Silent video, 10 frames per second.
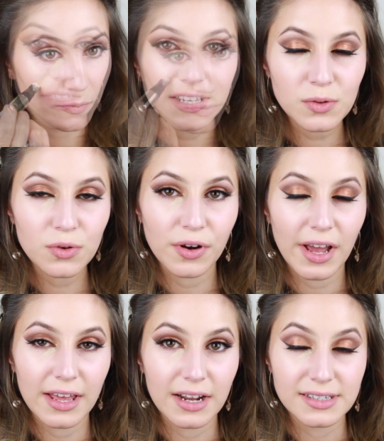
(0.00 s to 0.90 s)
This will
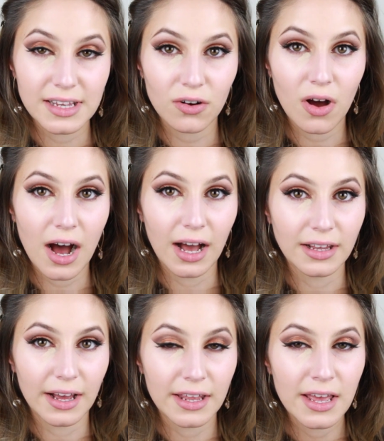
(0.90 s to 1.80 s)
create a subtle
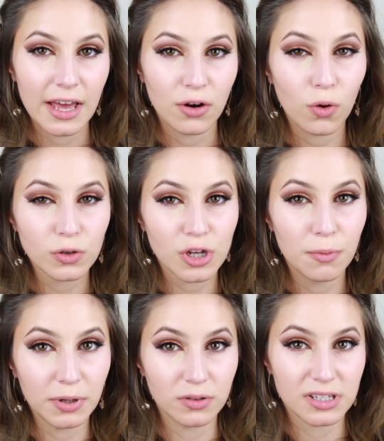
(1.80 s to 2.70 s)
highlight and also
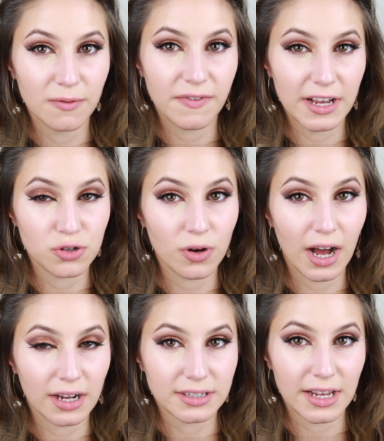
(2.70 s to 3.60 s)
build some facial
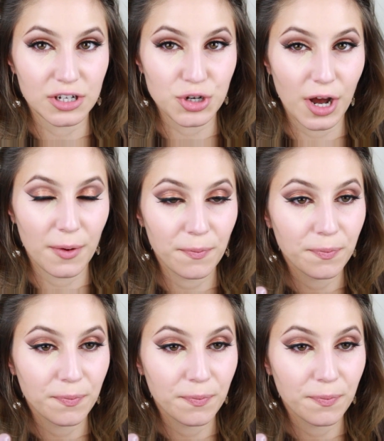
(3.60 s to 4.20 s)
architecture.